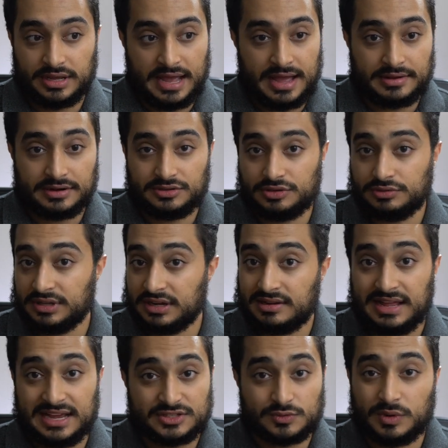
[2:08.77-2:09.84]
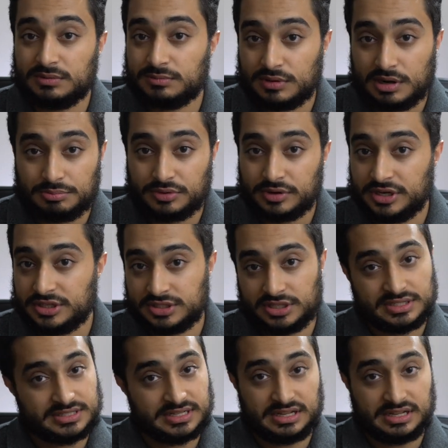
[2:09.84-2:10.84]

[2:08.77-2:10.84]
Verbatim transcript: how to do the class one preparations,